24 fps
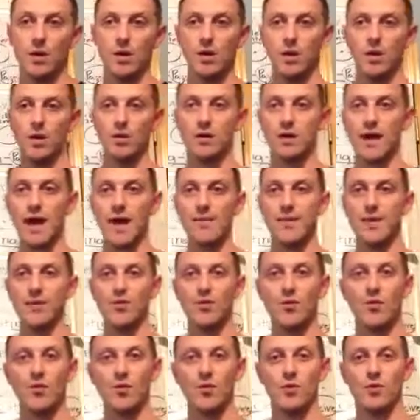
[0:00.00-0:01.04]
a lot of
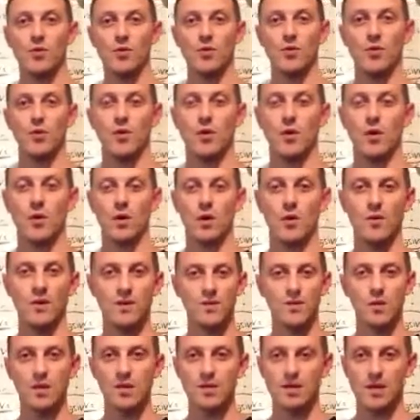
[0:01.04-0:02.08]
people always
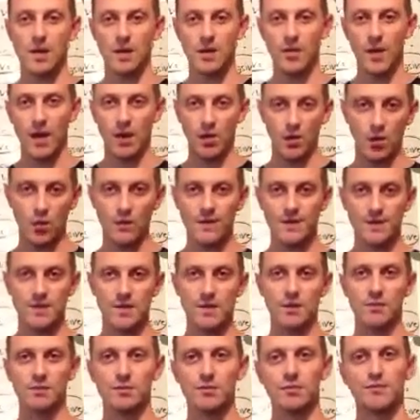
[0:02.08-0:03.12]
want to talk about gold and
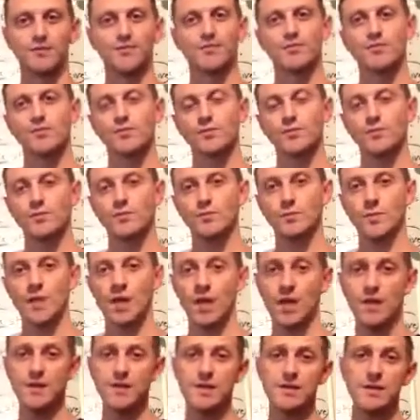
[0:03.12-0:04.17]
silver.
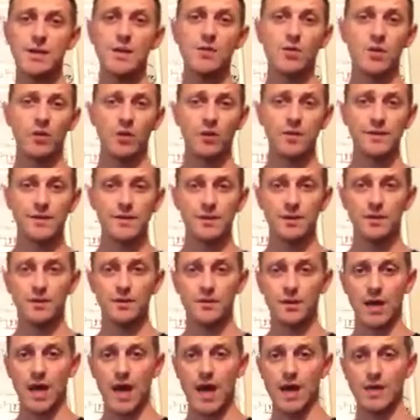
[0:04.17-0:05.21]
Here's the thing with gold and
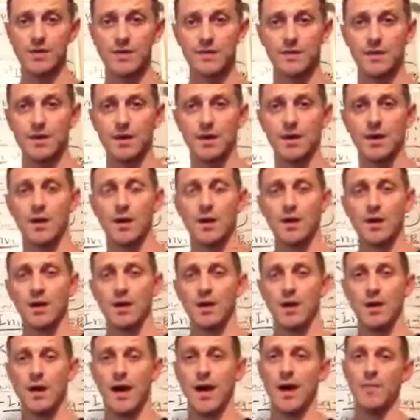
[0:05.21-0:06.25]
silver, guys.
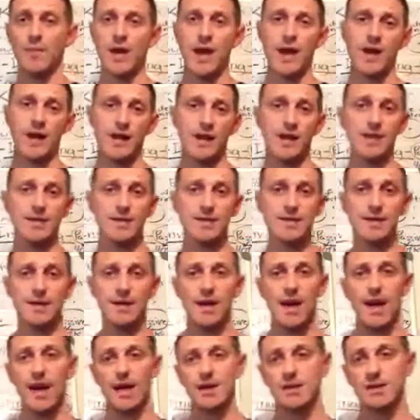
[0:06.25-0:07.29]
I'm not against it.
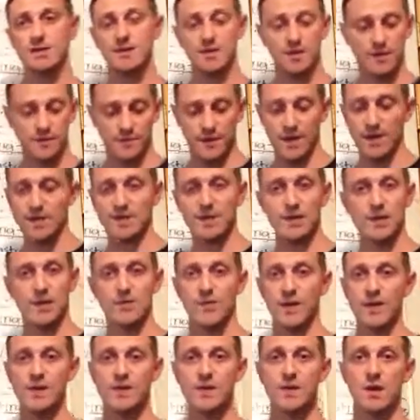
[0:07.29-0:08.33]
I actually invest in it
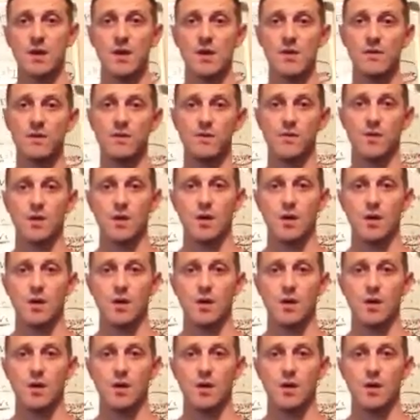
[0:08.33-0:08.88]
myself.